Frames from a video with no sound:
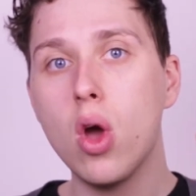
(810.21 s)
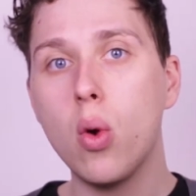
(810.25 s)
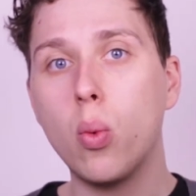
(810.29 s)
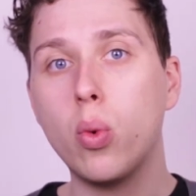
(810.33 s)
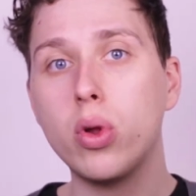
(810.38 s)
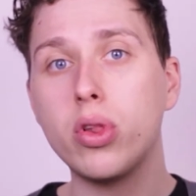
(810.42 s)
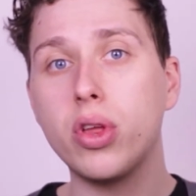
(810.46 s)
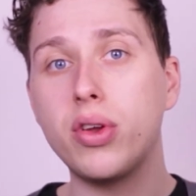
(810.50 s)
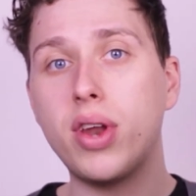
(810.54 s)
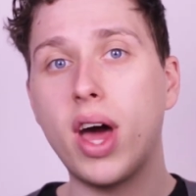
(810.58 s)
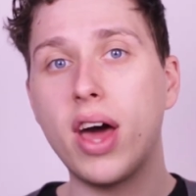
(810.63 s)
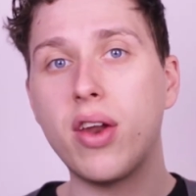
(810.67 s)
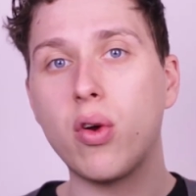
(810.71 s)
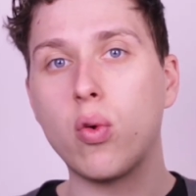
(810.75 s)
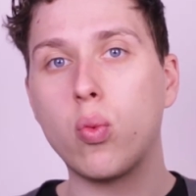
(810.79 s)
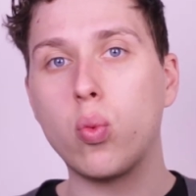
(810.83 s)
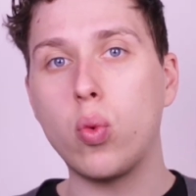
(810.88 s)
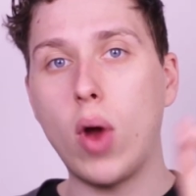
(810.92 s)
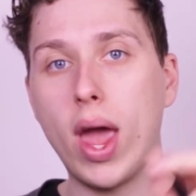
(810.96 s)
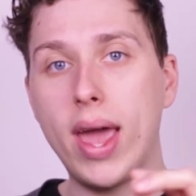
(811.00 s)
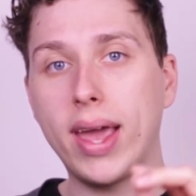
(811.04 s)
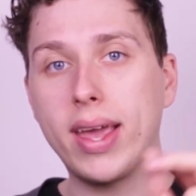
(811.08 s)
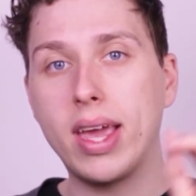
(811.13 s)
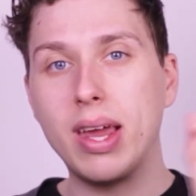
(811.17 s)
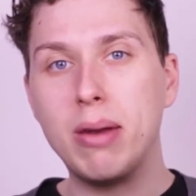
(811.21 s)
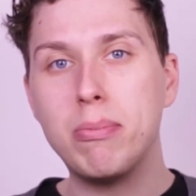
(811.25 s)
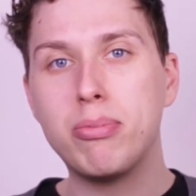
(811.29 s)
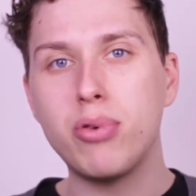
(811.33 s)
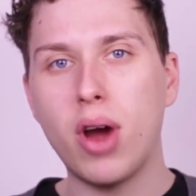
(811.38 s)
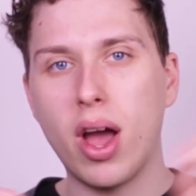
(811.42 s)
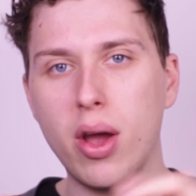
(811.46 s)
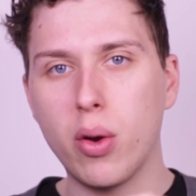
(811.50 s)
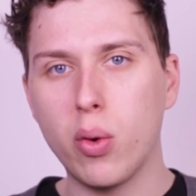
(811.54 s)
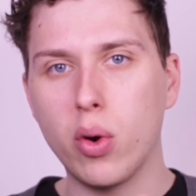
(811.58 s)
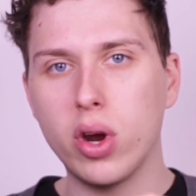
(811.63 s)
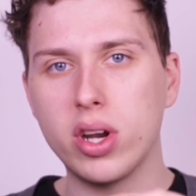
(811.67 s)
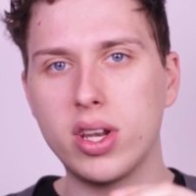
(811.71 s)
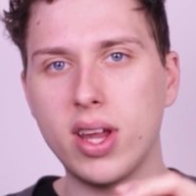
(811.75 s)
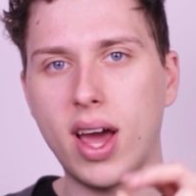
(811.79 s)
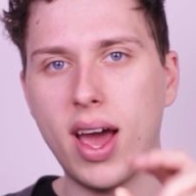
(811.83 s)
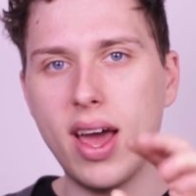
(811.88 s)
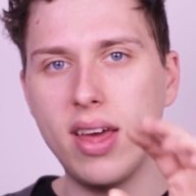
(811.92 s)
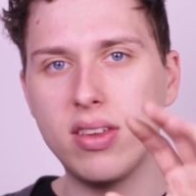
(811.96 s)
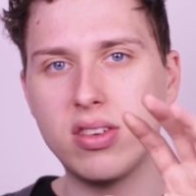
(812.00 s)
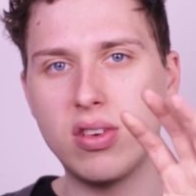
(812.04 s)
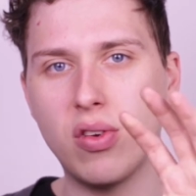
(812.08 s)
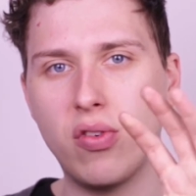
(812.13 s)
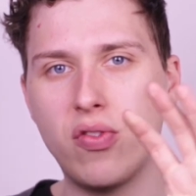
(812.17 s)
We learned how to rank and
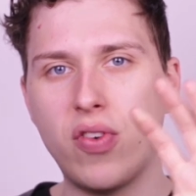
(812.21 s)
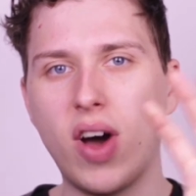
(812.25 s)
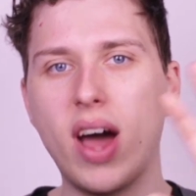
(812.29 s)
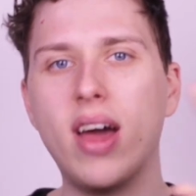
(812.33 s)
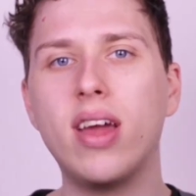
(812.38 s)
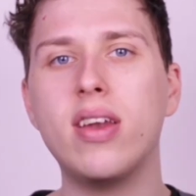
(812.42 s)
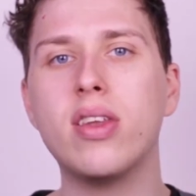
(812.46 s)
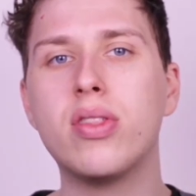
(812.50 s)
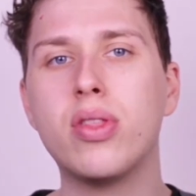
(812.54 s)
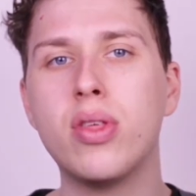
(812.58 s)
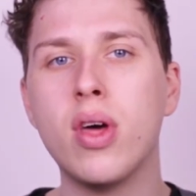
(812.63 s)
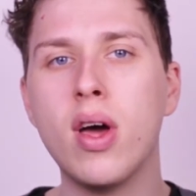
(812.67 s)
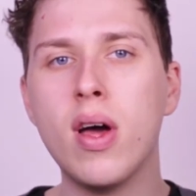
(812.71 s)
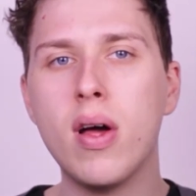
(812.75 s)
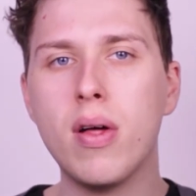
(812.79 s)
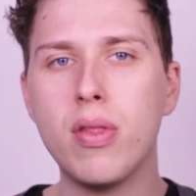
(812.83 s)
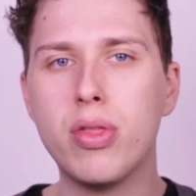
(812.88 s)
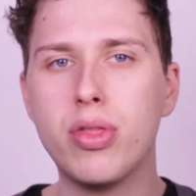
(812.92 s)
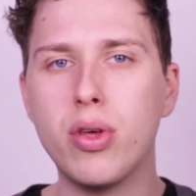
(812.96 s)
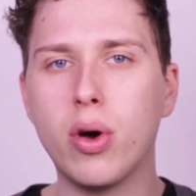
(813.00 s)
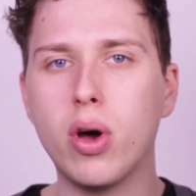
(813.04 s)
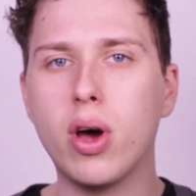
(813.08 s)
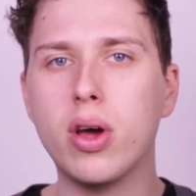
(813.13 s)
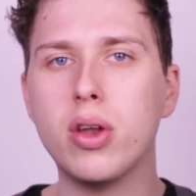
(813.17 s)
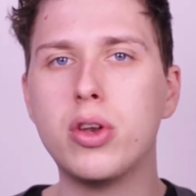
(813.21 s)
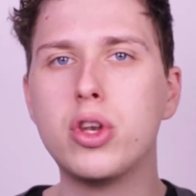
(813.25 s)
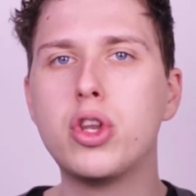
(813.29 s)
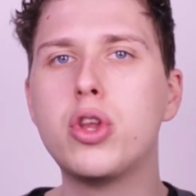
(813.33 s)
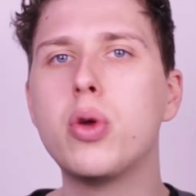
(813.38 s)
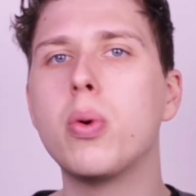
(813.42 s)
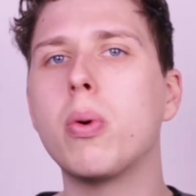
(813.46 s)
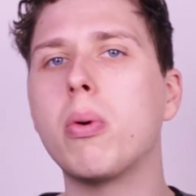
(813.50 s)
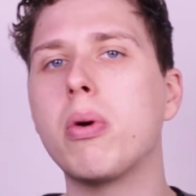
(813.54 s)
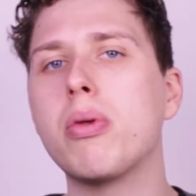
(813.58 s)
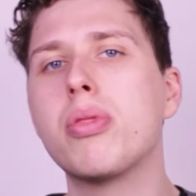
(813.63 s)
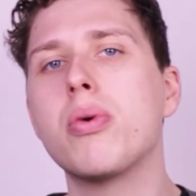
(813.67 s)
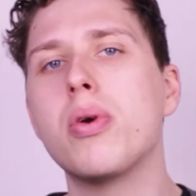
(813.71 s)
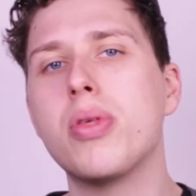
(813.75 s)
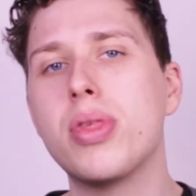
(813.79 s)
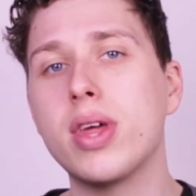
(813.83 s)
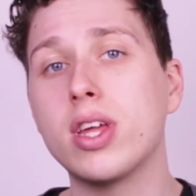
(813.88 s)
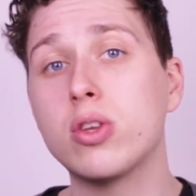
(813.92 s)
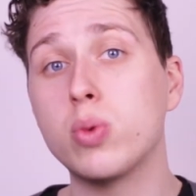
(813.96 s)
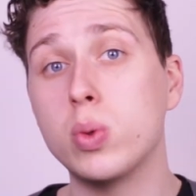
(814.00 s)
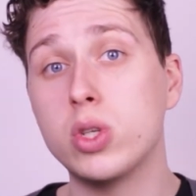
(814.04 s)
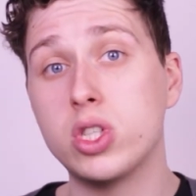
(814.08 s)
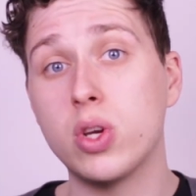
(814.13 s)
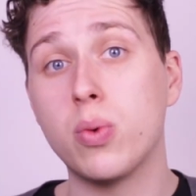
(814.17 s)
prioritize to find the 2 or 3
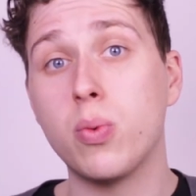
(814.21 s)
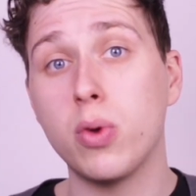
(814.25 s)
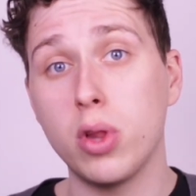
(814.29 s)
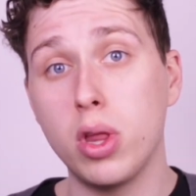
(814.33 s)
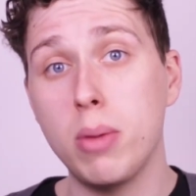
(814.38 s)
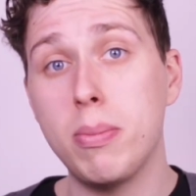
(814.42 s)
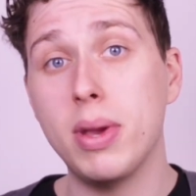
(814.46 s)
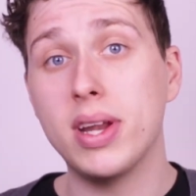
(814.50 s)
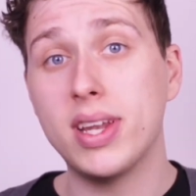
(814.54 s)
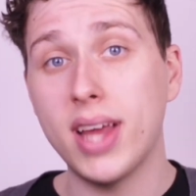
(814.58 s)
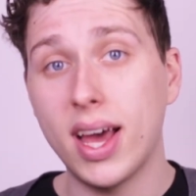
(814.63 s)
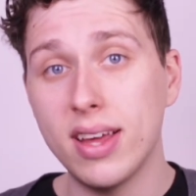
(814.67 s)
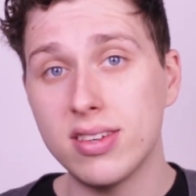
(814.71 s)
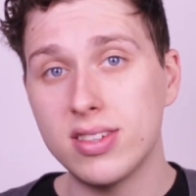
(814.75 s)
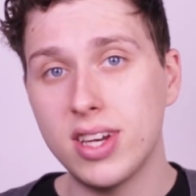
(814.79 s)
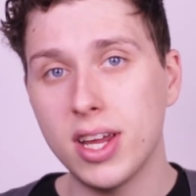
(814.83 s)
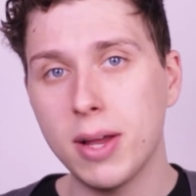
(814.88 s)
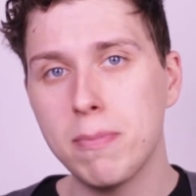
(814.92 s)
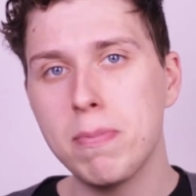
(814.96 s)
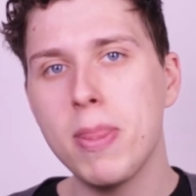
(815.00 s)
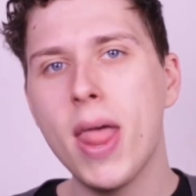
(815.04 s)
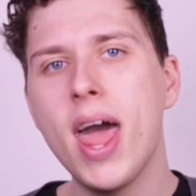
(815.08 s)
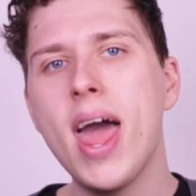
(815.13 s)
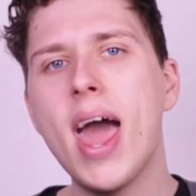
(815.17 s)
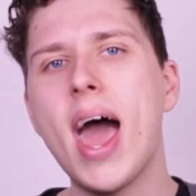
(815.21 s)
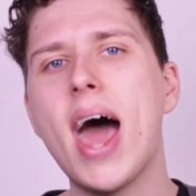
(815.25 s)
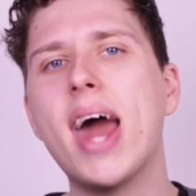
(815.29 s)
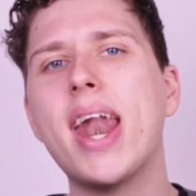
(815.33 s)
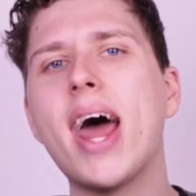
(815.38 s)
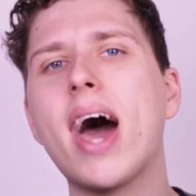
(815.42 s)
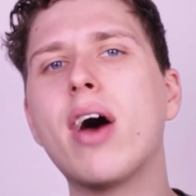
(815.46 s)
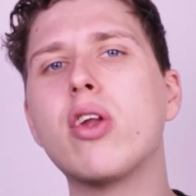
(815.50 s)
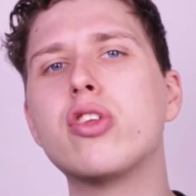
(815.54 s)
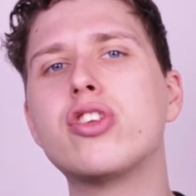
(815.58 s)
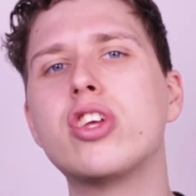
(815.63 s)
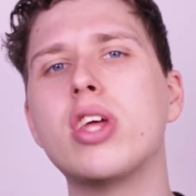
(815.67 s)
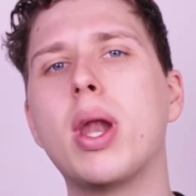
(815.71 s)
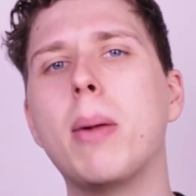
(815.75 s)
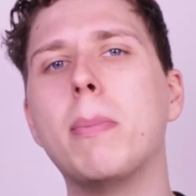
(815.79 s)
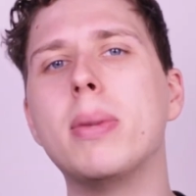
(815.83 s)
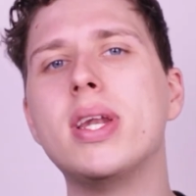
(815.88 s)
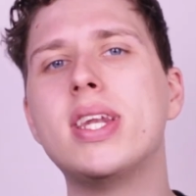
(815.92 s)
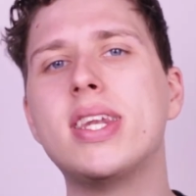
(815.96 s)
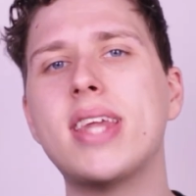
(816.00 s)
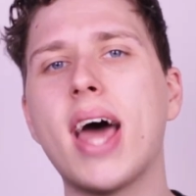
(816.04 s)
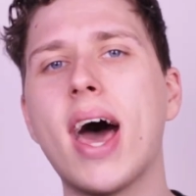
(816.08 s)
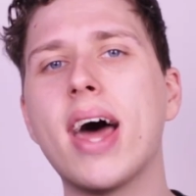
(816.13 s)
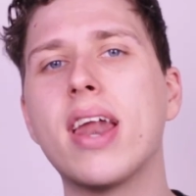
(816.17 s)
things we should really be testing, and how to set
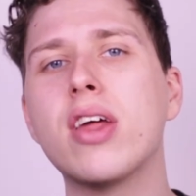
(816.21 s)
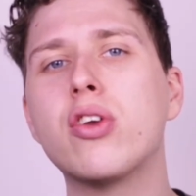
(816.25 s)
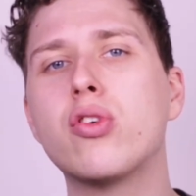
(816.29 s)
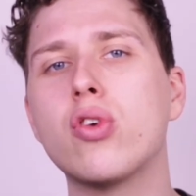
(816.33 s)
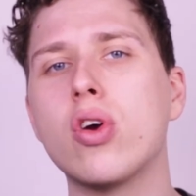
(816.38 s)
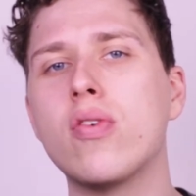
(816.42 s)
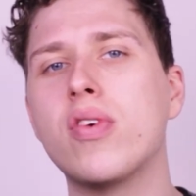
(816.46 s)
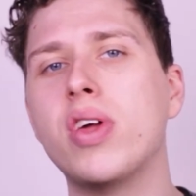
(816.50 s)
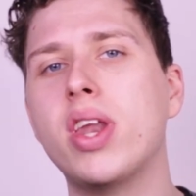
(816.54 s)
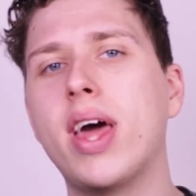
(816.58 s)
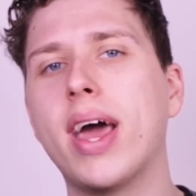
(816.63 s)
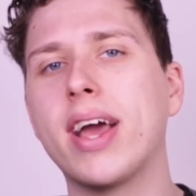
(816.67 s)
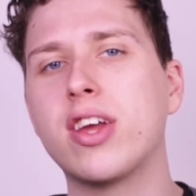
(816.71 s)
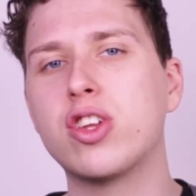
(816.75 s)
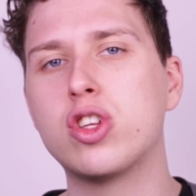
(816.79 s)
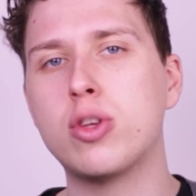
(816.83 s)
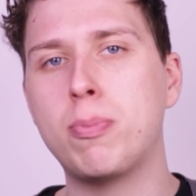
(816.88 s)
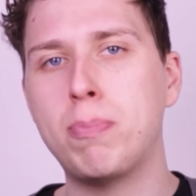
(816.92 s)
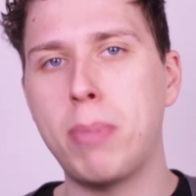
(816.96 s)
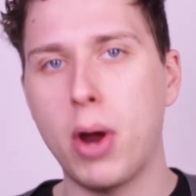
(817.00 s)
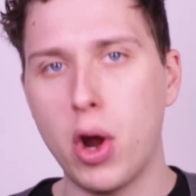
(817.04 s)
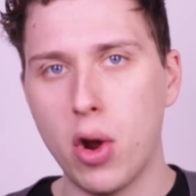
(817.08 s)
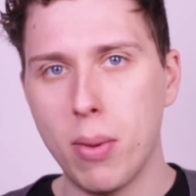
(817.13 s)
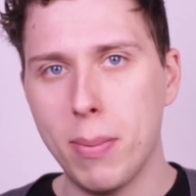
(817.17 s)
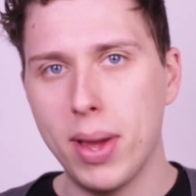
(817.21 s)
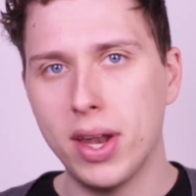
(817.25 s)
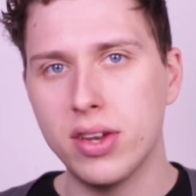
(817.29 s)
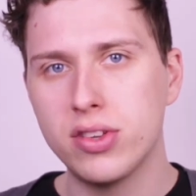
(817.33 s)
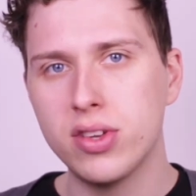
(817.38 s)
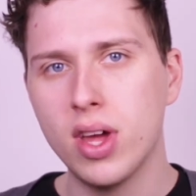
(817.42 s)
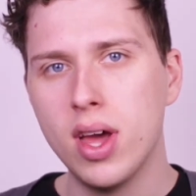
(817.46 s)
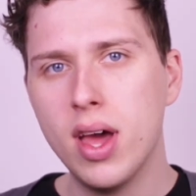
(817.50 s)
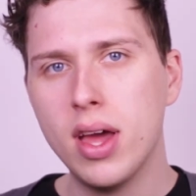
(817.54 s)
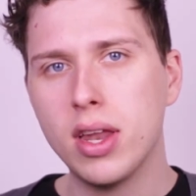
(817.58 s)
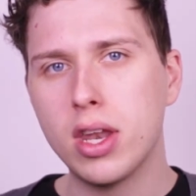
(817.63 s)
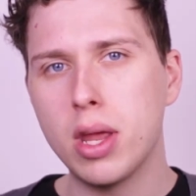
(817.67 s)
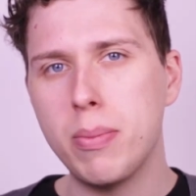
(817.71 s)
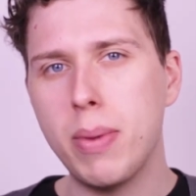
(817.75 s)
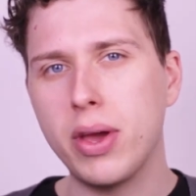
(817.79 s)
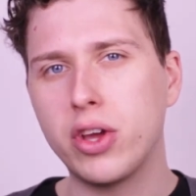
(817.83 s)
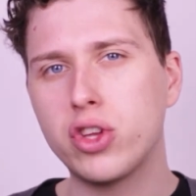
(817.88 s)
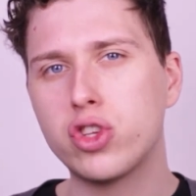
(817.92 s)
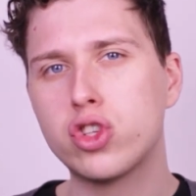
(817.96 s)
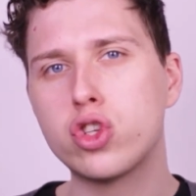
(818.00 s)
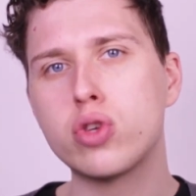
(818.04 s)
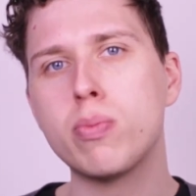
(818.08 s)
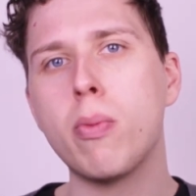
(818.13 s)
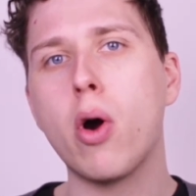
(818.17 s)
up data-driven experiments to make
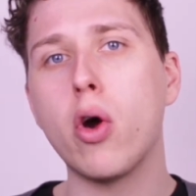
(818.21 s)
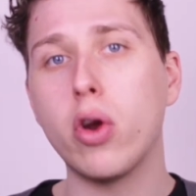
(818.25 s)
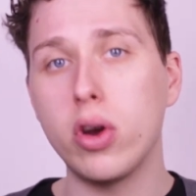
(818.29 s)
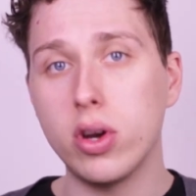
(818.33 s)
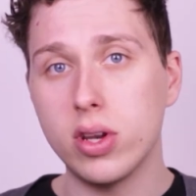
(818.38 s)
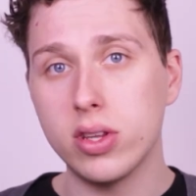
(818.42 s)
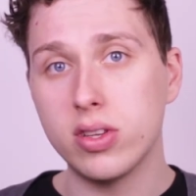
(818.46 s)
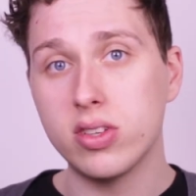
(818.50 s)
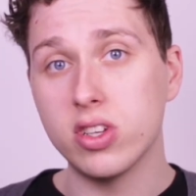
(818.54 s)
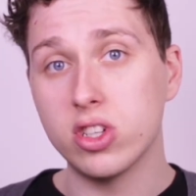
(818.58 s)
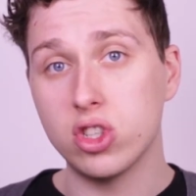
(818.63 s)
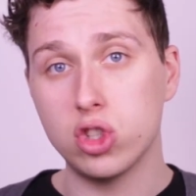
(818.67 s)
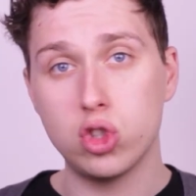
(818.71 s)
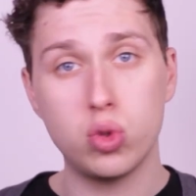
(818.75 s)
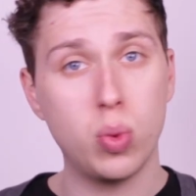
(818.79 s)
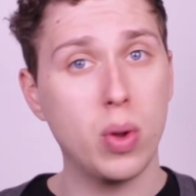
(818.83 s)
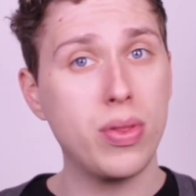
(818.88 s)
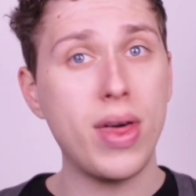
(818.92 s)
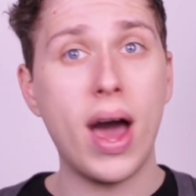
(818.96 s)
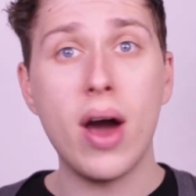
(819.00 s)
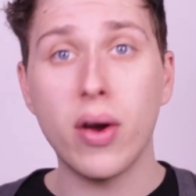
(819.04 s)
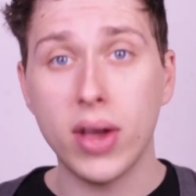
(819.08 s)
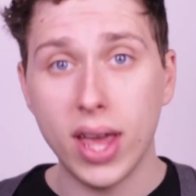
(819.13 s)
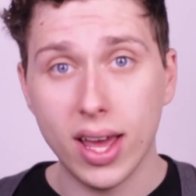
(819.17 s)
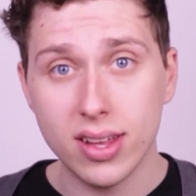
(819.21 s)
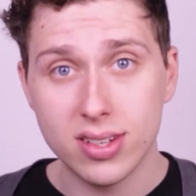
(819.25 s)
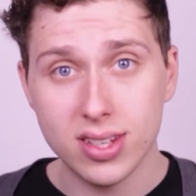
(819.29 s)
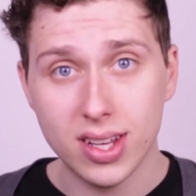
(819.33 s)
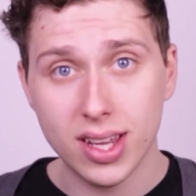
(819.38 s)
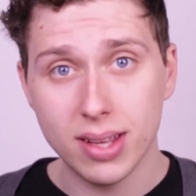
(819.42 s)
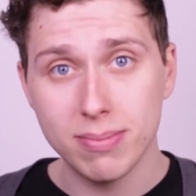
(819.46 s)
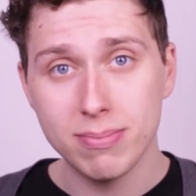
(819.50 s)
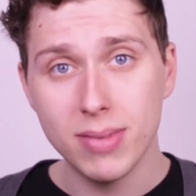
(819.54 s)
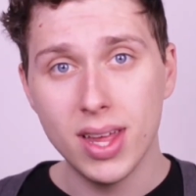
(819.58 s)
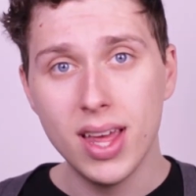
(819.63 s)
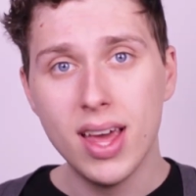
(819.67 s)
smarter decisions without guessing.